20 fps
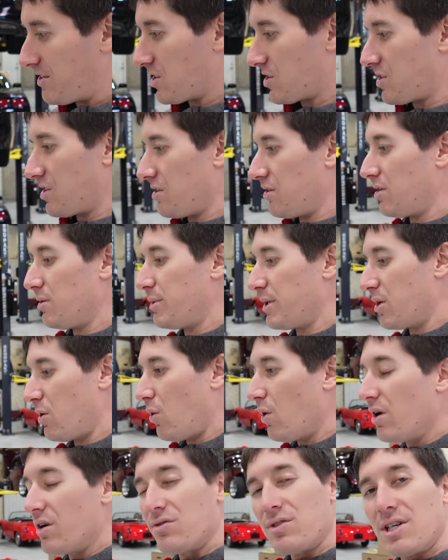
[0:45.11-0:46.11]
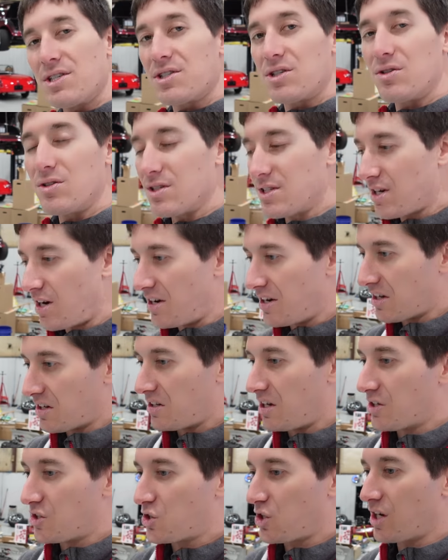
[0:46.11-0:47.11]
just a little bit of oil residue that's on it,
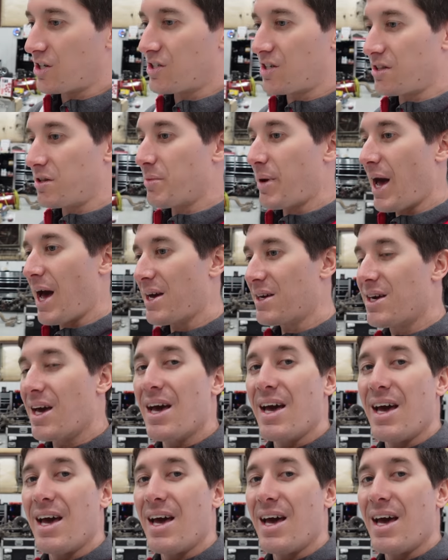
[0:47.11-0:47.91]
clutch dust on the back.